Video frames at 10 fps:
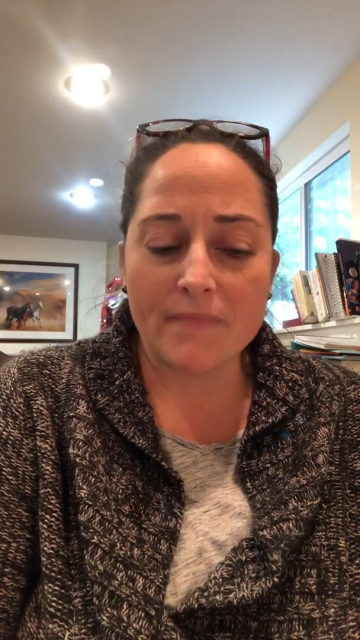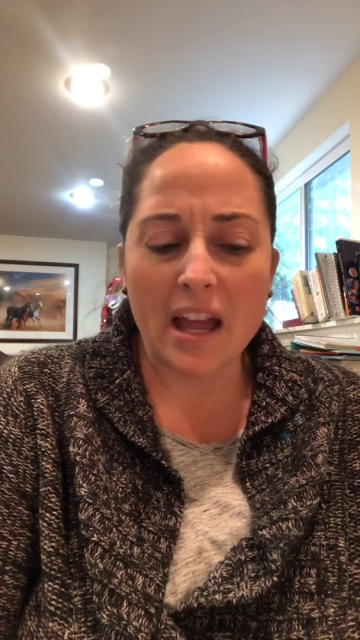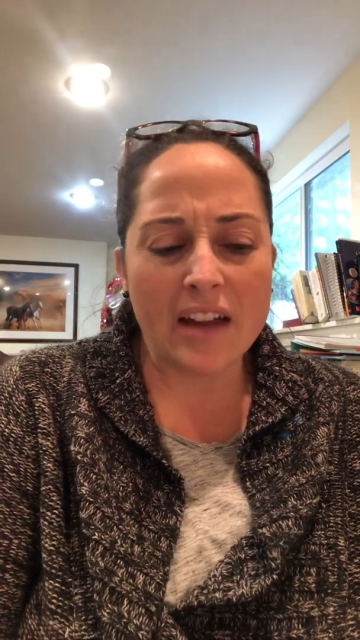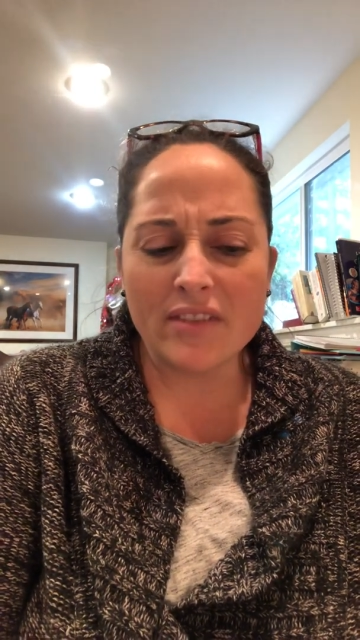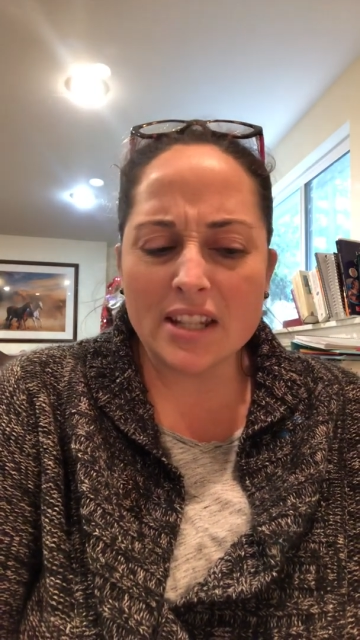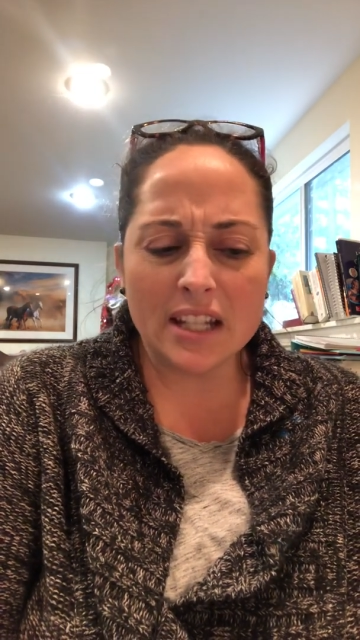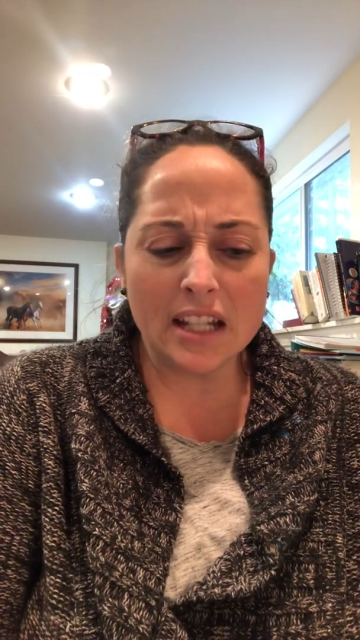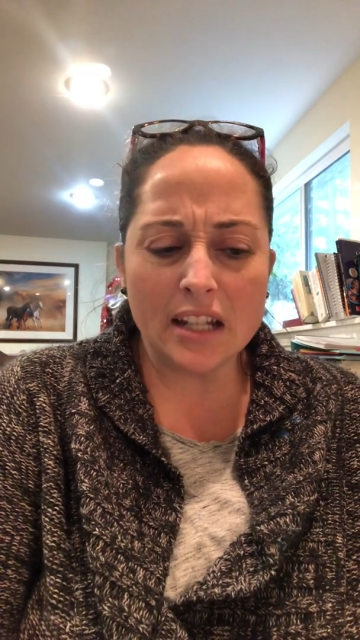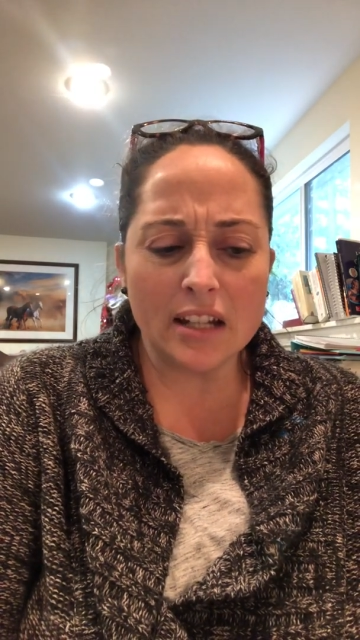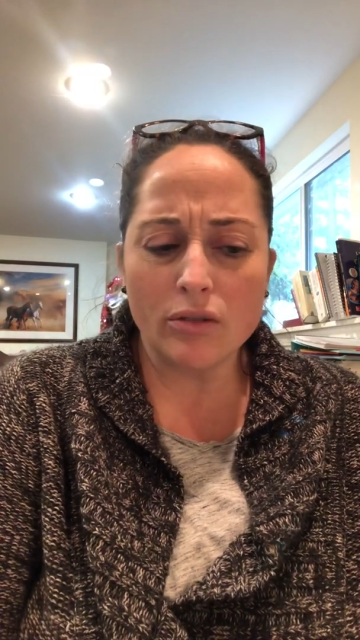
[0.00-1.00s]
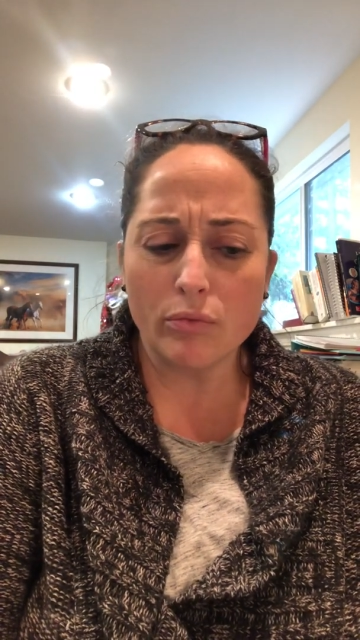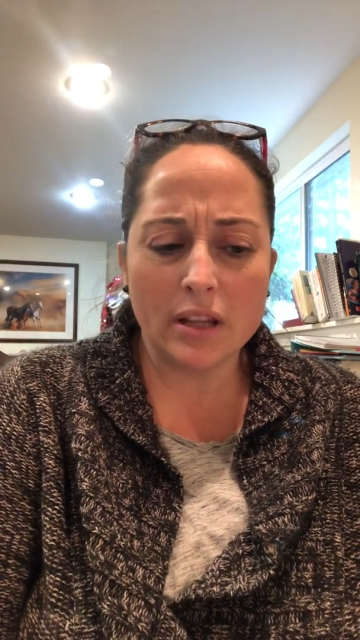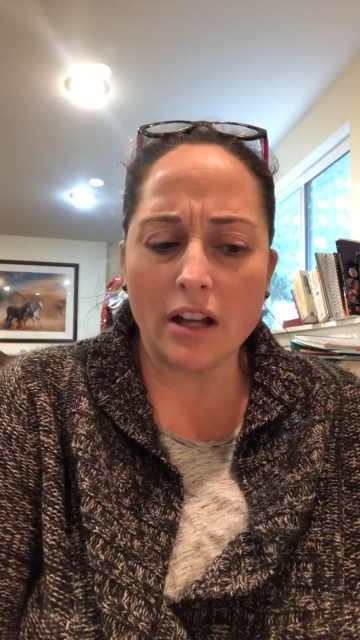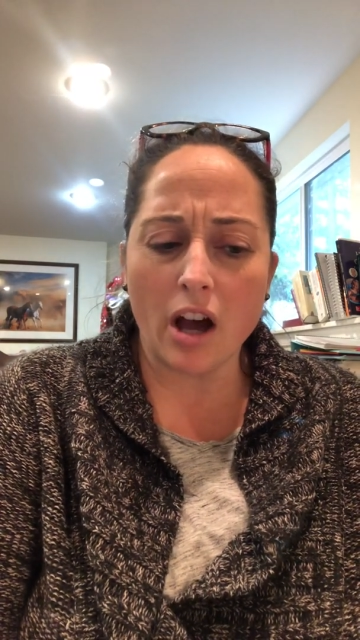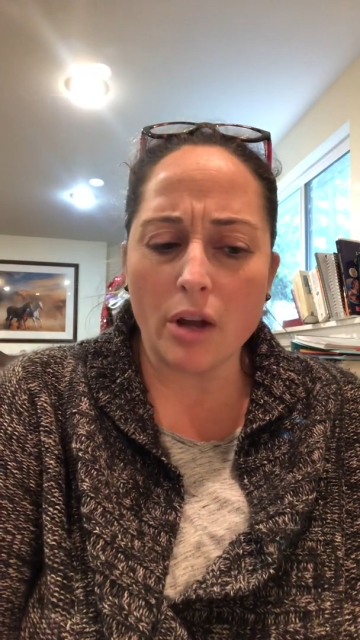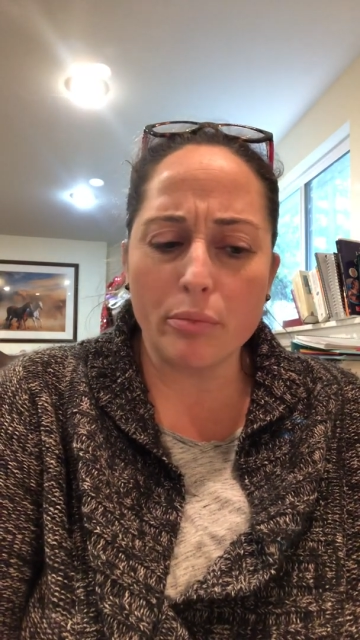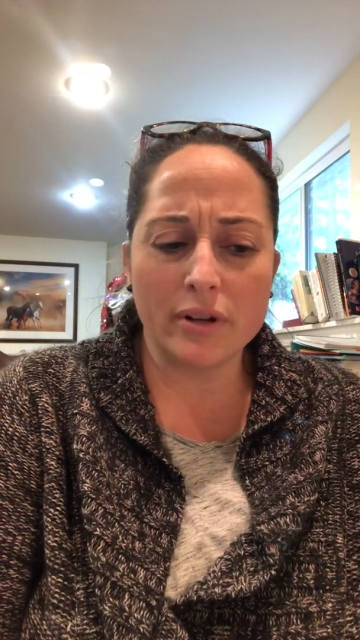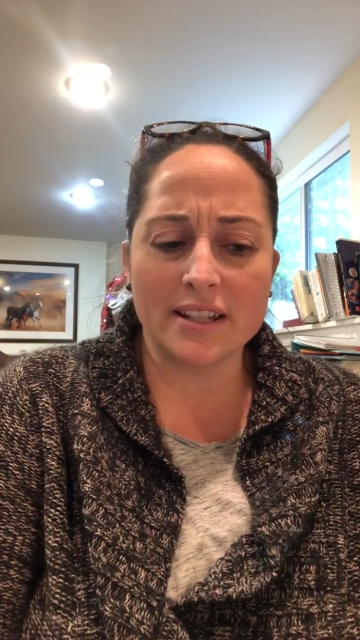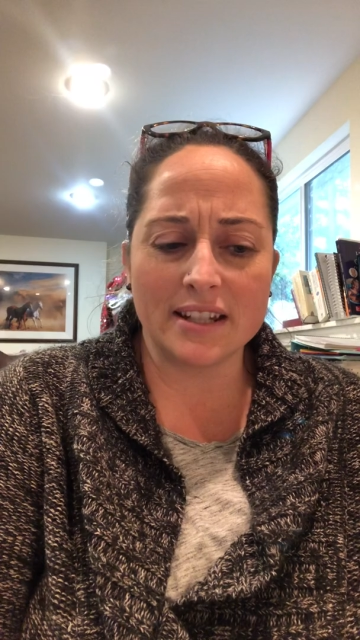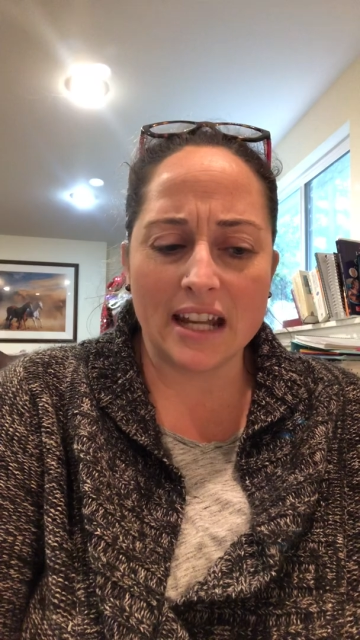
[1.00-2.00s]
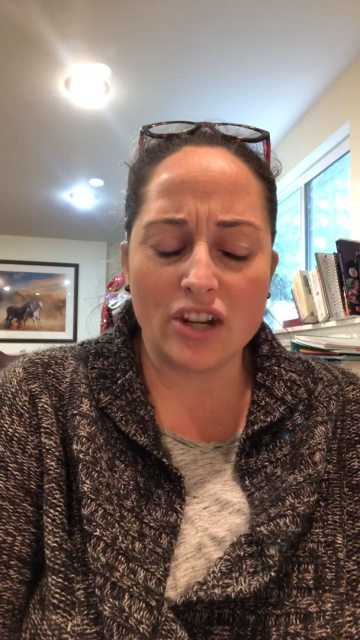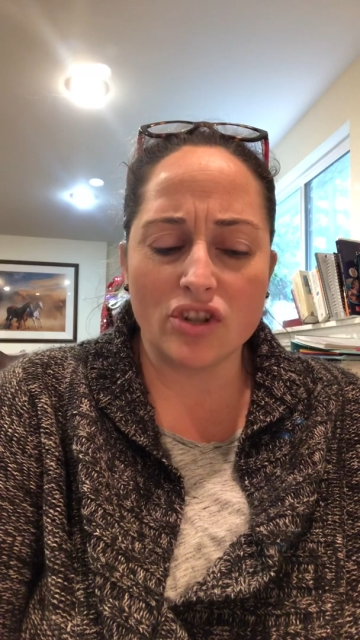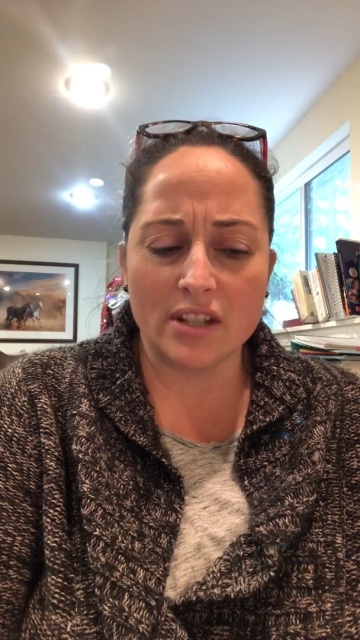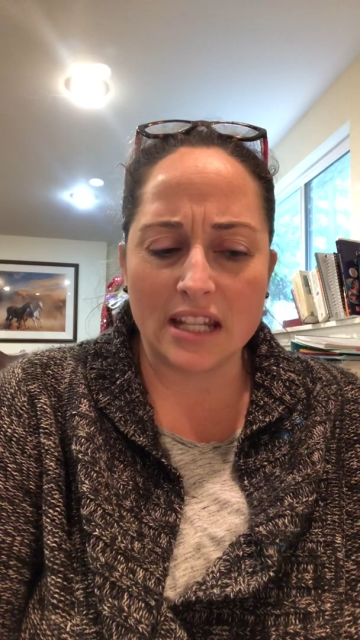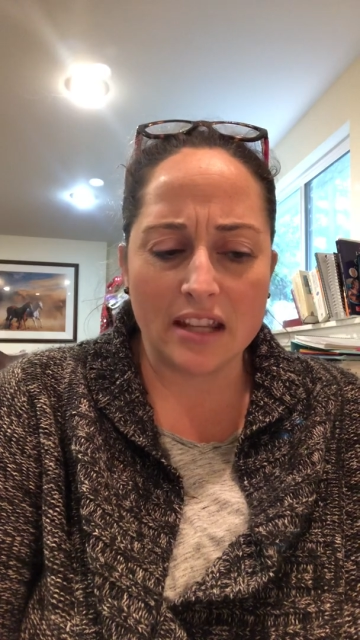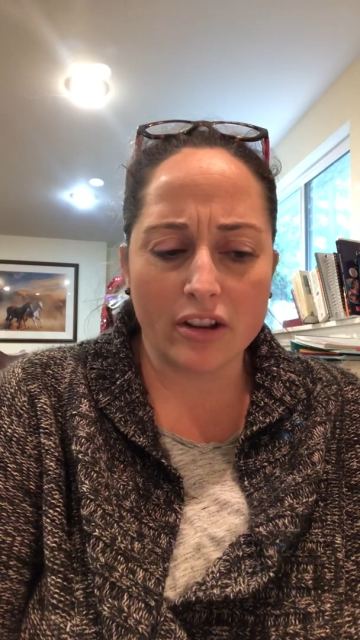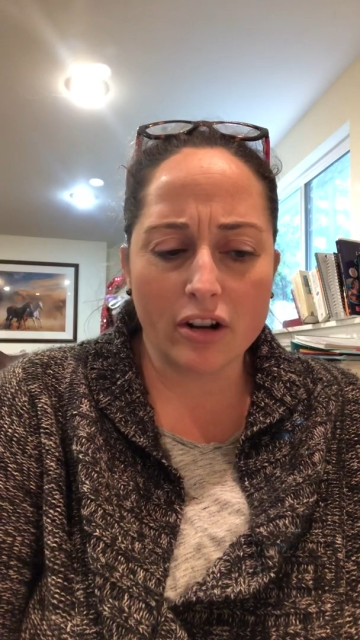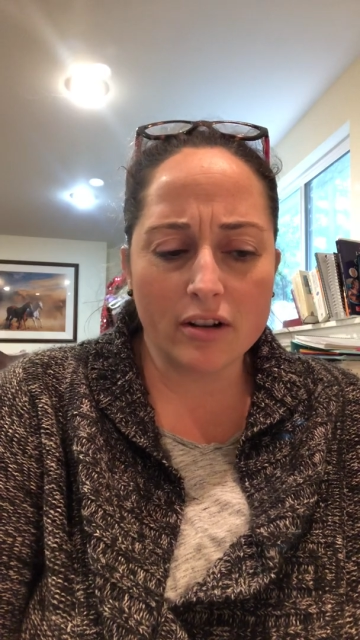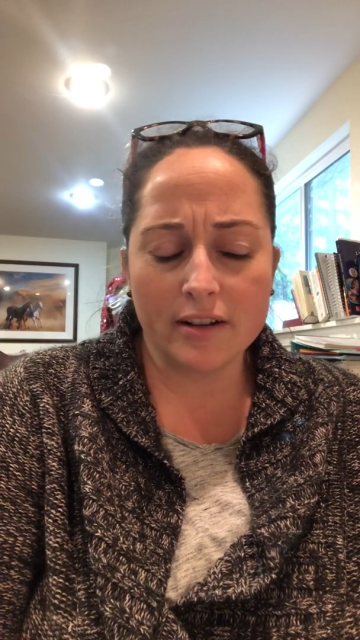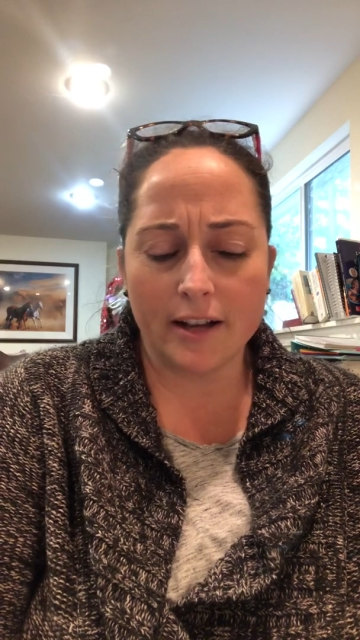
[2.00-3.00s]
haven't seen really odd presentations either.